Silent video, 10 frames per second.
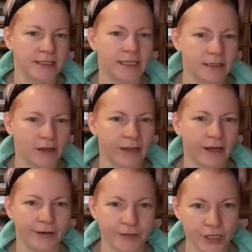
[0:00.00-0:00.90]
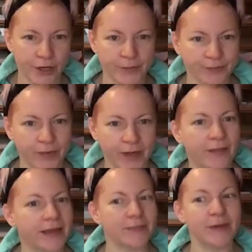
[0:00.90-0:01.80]
things like that. So yeah,
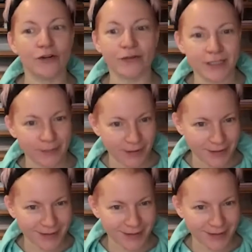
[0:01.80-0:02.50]
that's been Christmas.